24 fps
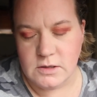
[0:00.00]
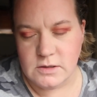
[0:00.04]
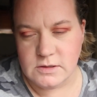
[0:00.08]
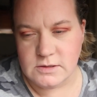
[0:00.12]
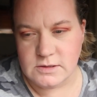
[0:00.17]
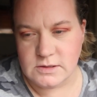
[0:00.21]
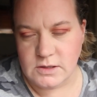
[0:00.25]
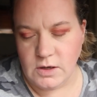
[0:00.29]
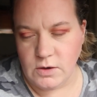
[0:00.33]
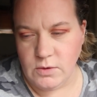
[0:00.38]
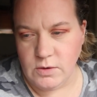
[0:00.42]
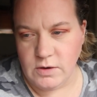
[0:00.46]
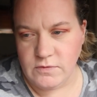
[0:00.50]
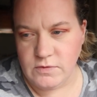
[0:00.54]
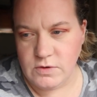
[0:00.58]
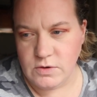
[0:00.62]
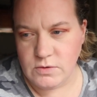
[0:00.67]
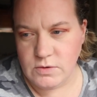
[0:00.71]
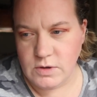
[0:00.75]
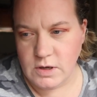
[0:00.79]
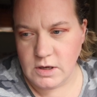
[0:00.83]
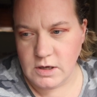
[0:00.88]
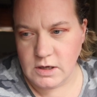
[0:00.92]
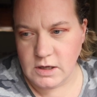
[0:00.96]
So if
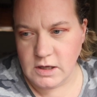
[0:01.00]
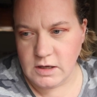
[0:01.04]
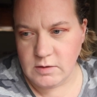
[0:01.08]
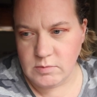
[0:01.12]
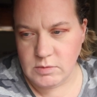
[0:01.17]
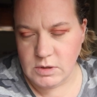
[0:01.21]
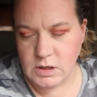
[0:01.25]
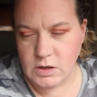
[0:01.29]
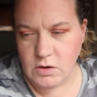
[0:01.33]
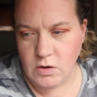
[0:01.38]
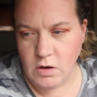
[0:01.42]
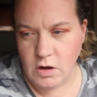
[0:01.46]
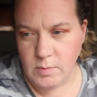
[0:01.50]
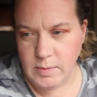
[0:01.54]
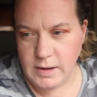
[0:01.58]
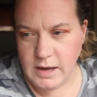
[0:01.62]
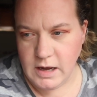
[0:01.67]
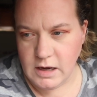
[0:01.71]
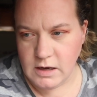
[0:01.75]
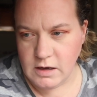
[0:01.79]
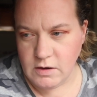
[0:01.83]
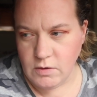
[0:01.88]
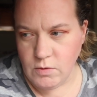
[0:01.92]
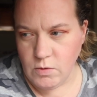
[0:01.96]
you can give me a call
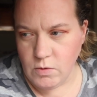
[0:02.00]
back